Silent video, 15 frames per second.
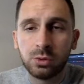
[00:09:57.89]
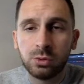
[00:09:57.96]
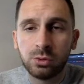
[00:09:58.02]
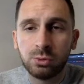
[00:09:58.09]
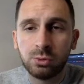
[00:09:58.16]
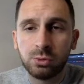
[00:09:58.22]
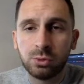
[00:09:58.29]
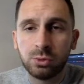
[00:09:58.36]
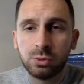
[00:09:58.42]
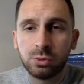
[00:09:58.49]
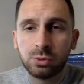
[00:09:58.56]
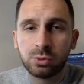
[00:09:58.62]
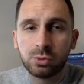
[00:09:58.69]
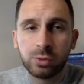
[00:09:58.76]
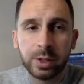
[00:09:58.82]
to
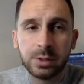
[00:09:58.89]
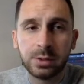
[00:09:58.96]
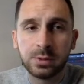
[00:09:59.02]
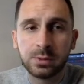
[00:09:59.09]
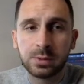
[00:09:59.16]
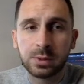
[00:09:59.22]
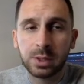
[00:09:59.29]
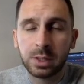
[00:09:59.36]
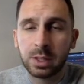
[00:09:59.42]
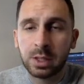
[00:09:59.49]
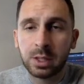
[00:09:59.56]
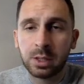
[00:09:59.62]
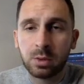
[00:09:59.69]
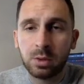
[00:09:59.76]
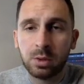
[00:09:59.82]
trade it
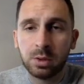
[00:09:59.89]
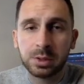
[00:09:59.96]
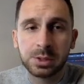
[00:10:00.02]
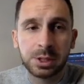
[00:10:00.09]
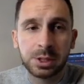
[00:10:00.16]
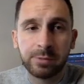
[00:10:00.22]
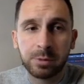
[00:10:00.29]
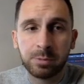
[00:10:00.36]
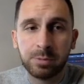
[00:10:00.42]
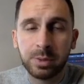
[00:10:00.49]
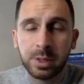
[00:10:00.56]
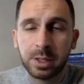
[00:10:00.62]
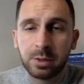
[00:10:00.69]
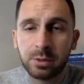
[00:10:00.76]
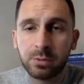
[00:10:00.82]
at all is even
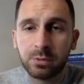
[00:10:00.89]
better,